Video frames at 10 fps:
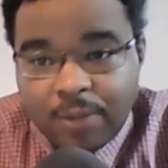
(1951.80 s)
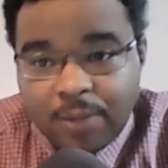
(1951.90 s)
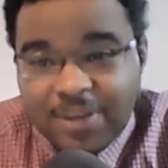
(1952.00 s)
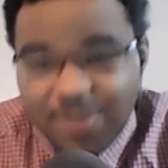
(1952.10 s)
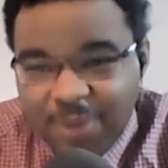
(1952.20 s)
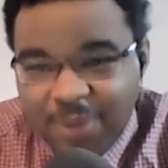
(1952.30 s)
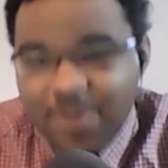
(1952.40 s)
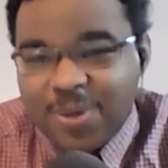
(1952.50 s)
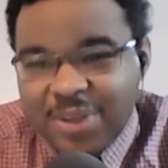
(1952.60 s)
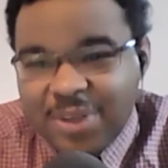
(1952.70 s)
give
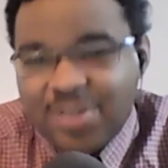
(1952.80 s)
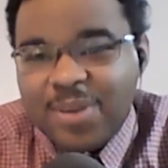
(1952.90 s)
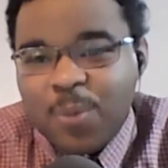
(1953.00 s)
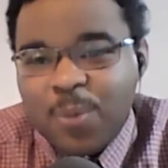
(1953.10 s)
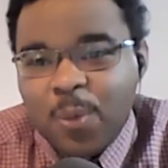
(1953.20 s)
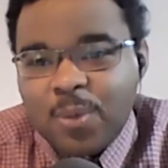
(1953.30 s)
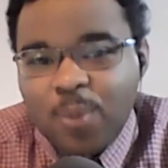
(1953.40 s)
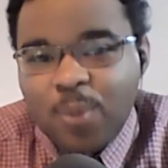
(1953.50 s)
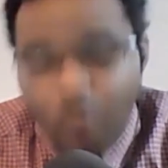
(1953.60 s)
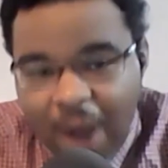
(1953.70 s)
people a reason
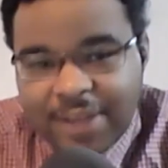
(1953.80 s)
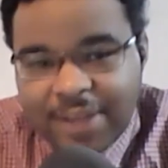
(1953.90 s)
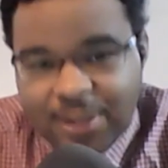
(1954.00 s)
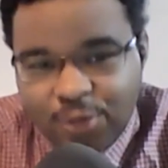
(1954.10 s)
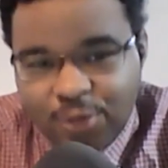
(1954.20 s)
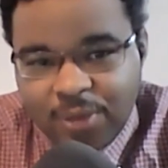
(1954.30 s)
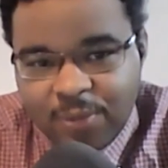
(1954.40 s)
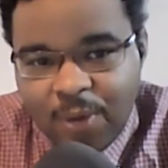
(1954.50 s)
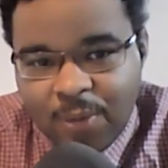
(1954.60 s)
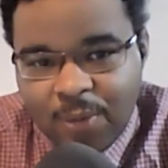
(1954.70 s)
why they should
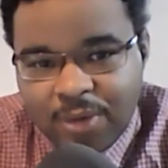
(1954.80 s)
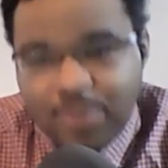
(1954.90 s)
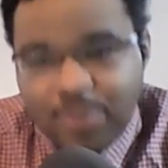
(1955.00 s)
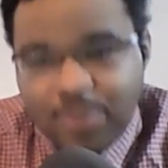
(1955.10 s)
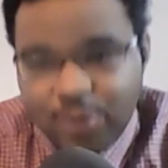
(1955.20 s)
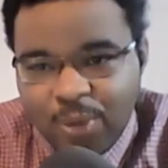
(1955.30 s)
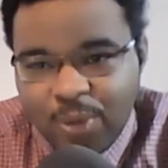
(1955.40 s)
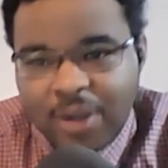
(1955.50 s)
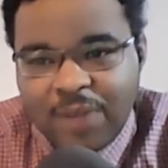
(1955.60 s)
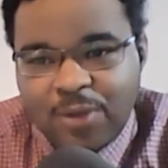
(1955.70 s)
vote, because you
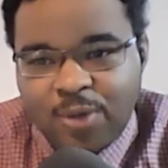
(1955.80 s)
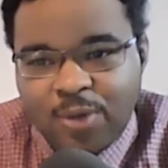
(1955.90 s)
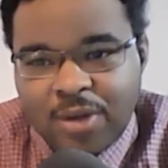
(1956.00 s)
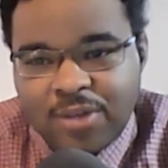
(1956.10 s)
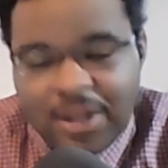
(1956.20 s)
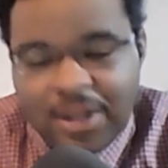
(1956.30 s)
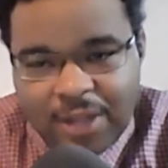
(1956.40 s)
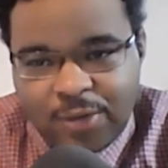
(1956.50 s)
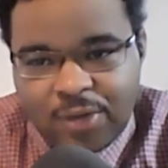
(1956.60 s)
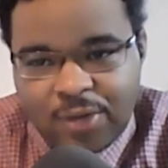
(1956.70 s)
are giving trust. And
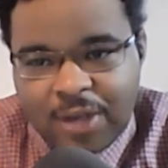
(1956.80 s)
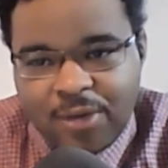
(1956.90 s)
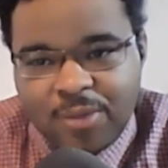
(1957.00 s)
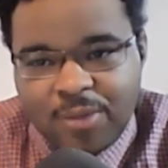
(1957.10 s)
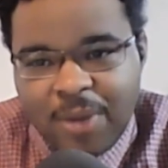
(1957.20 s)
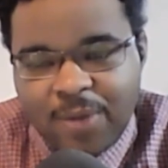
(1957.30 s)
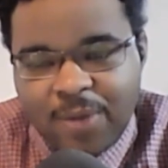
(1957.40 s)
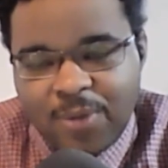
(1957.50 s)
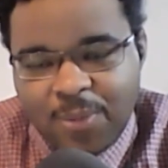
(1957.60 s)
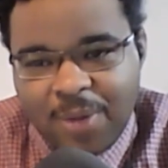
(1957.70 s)
like you said, it doesn't matter if
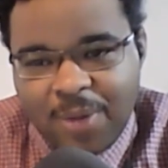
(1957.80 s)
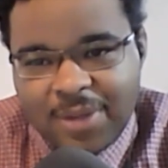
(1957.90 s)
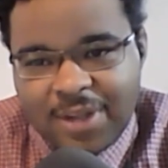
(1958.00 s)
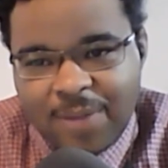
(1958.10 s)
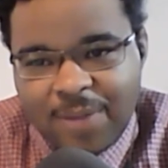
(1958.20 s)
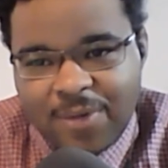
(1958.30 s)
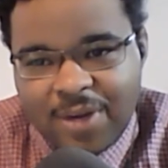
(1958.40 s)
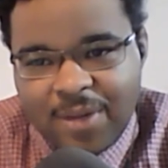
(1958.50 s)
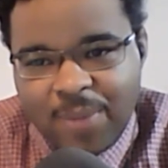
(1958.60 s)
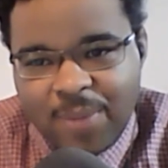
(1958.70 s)
you're Republican, Democrat,
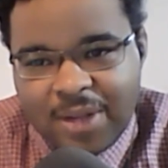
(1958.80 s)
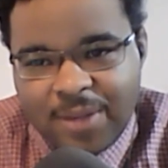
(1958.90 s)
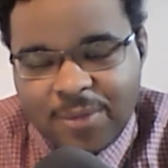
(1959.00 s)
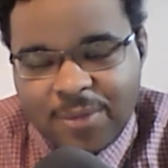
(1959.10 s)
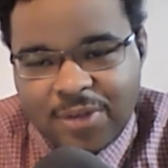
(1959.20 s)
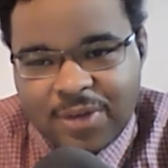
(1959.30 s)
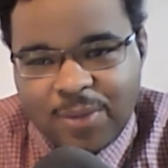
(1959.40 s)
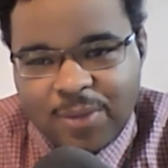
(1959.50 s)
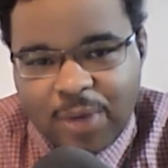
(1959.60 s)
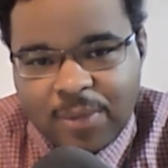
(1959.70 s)
Independent,
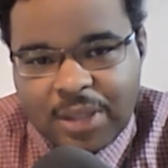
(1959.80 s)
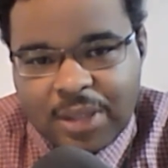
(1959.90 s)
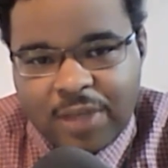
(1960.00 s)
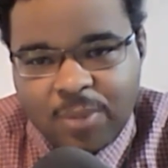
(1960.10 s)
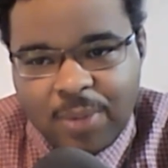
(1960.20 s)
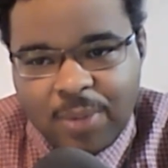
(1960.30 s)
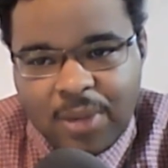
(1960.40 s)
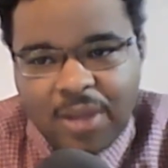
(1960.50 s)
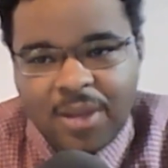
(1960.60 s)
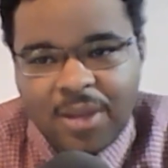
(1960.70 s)
Libertarian, whatever the case may
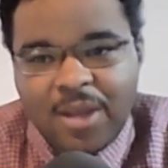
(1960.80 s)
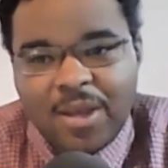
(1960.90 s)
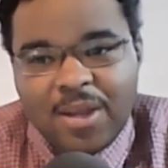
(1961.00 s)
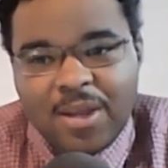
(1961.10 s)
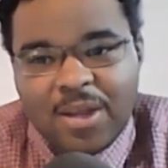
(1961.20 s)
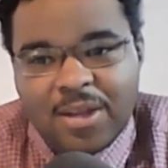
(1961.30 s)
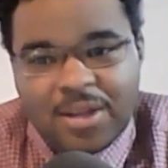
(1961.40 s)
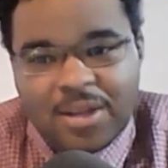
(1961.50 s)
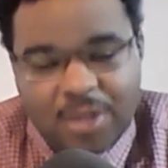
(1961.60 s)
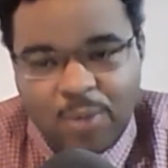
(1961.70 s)
be.
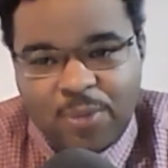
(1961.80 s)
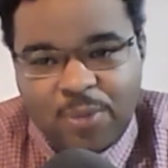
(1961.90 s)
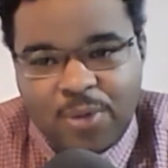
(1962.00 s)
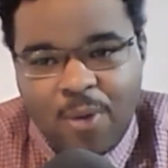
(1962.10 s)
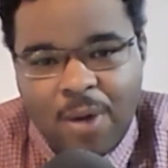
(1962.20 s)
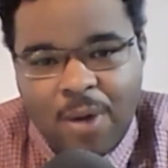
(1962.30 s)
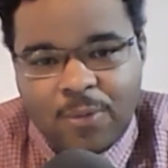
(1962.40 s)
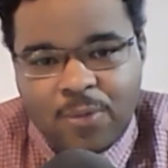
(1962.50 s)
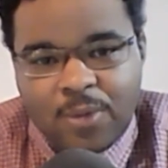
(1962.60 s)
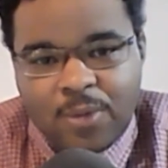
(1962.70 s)
If you go out
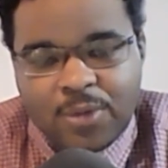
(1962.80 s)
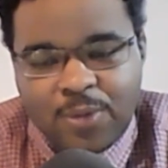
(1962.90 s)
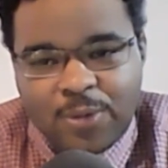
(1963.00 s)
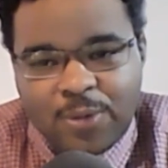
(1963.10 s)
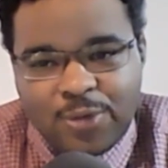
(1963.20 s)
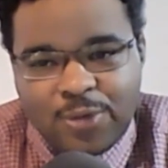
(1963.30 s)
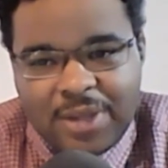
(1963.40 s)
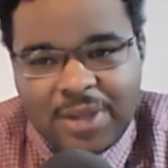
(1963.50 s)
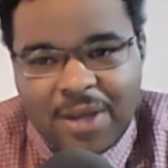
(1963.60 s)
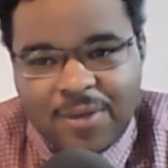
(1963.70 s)
and vote, your vote should be
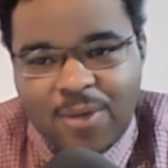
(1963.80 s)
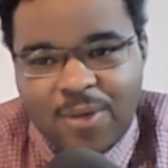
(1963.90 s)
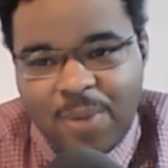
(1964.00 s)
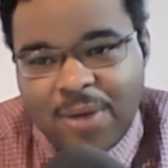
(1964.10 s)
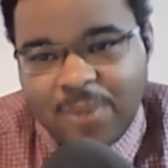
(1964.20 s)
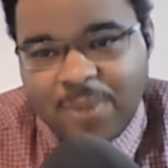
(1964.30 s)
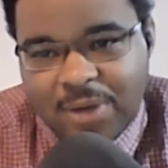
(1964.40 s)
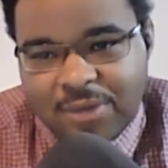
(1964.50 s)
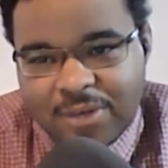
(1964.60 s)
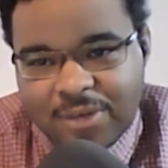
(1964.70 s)
counted no matter
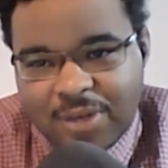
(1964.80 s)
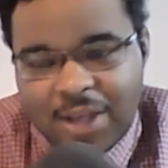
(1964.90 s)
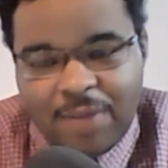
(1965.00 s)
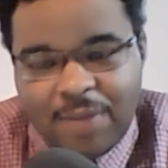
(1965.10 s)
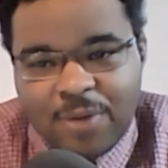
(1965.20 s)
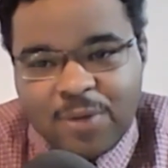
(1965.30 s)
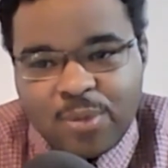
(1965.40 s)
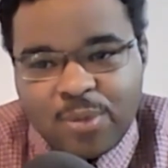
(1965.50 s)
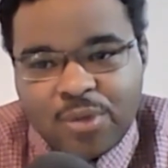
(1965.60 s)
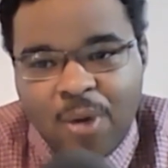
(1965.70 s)
what. And even if
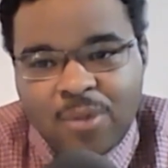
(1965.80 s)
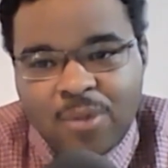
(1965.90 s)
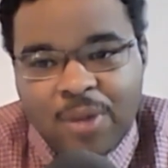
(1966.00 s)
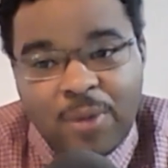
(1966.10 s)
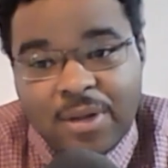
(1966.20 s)
it's results that